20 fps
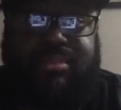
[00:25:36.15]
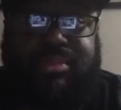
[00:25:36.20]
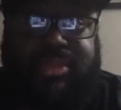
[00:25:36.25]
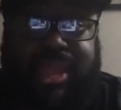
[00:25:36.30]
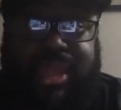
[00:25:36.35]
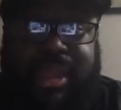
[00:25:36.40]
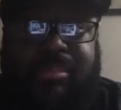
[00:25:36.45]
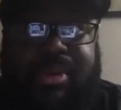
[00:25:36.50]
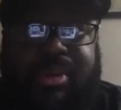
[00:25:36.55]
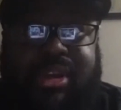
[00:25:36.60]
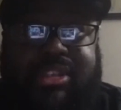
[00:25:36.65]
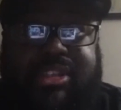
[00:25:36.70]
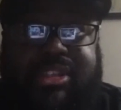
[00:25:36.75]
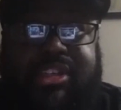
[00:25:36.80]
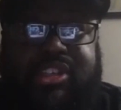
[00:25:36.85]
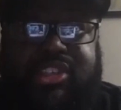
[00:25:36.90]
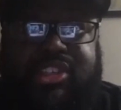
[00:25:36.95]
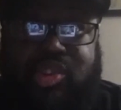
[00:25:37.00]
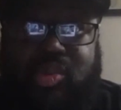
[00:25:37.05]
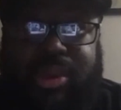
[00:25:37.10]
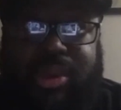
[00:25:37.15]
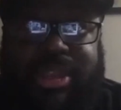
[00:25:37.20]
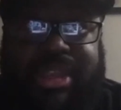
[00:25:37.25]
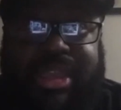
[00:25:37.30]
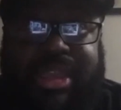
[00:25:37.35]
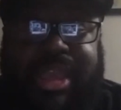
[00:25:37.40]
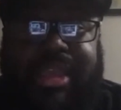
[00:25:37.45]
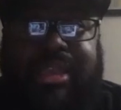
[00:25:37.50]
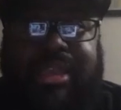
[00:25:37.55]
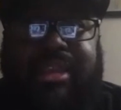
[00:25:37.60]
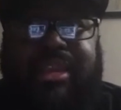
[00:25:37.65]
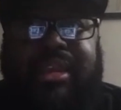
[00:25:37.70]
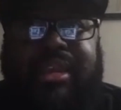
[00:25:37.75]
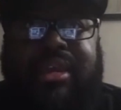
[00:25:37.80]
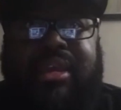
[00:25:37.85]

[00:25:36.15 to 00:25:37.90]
that budget is 20K.